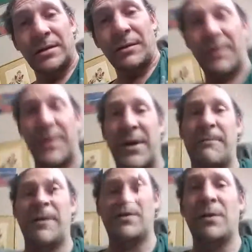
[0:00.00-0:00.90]
I mean, think
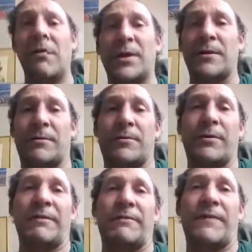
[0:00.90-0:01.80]
about all the
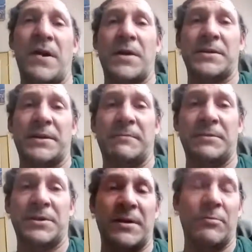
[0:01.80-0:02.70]
great Fox and MGM